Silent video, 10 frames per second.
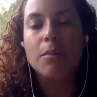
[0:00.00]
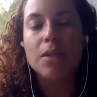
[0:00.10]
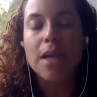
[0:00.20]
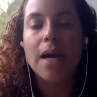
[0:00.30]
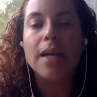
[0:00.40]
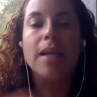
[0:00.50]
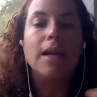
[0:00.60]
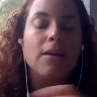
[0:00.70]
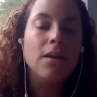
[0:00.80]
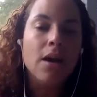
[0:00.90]
side,
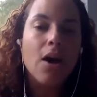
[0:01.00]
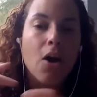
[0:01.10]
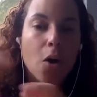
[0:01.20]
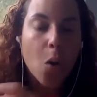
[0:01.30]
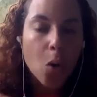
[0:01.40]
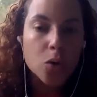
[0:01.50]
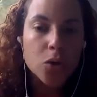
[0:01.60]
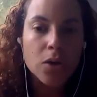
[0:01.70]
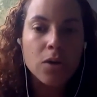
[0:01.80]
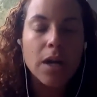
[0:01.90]
and our
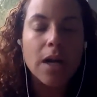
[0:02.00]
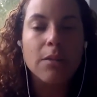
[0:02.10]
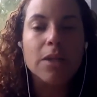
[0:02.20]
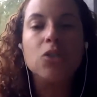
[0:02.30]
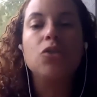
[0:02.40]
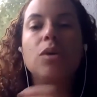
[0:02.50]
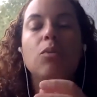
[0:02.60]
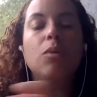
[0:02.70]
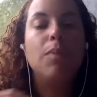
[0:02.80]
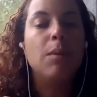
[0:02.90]
older elementary
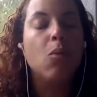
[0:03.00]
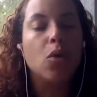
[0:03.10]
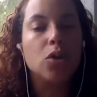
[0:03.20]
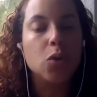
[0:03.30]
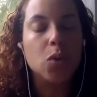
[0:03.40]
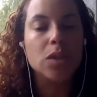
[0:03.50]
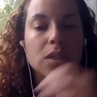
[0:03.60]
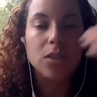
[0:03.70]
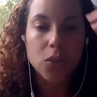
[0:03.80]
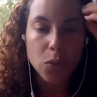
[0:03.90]
would be more towards
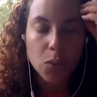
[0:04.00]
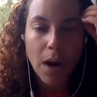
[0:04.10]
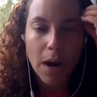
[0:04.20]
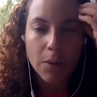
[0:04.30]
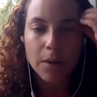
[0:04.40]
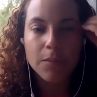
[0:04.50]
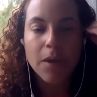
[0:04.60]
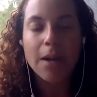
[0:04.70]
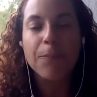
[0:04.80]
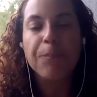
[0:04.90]
the 2 hour,
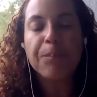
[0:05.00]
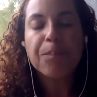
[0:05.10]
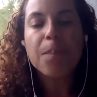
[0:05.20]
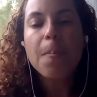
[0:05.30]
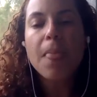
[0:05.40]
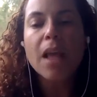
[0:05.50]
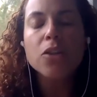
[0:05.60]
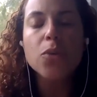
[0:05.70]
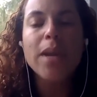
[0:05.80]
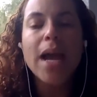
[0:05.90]
right?
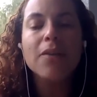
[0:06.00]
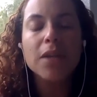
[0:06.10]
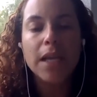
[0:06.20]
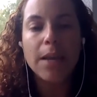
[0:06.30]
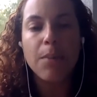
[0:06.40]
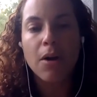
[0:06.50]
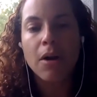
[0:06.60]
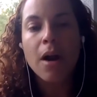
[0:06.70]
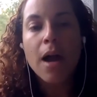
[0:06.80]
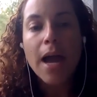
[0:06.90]
So we have to keep
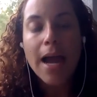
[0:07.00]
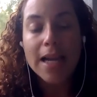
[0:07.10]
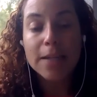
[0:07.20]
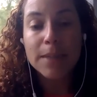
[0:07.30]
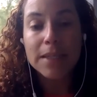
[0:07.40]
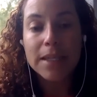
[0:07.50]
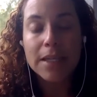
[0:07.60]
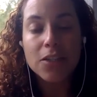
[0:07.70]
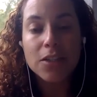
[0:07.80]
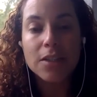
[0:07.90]
our
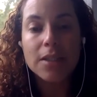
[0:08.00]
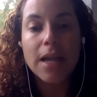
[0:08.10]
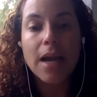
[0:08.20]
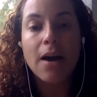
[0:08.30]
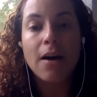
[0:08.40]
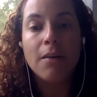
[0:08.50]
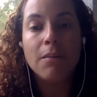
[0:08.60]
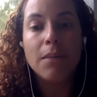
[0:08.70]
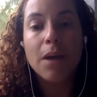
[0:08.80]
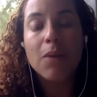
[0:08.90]
expectations,
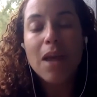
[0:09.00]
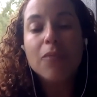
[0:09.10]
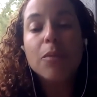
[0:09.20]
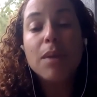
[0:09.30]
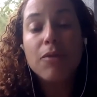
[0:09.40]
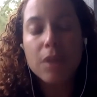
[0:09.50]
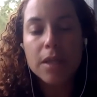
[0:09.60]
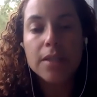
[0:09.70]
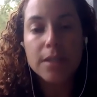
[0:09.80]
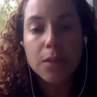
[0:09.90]
and we have to be
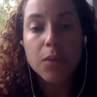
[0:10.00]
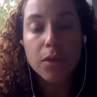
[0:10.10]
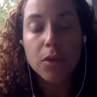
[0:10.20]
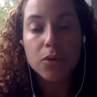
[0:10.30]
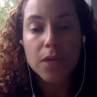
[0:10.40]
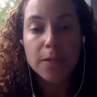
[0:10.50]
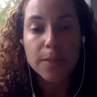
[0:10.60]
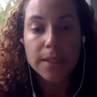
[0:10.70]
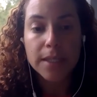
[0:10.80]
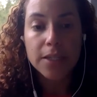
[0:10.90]
realistic with those
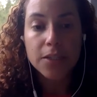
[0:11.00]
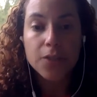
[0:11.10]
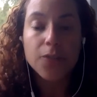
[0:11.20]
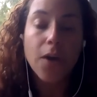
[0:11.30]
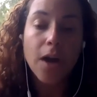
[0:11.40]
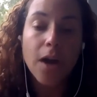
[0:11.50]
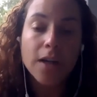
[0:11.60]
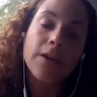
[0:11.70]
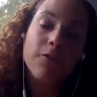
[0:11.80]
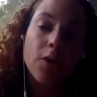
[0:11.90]
expectations for us
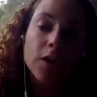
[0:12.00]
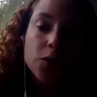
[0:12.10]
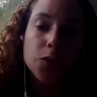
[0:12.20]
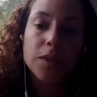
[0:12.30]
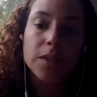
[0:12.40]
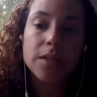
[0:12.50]
and for our students.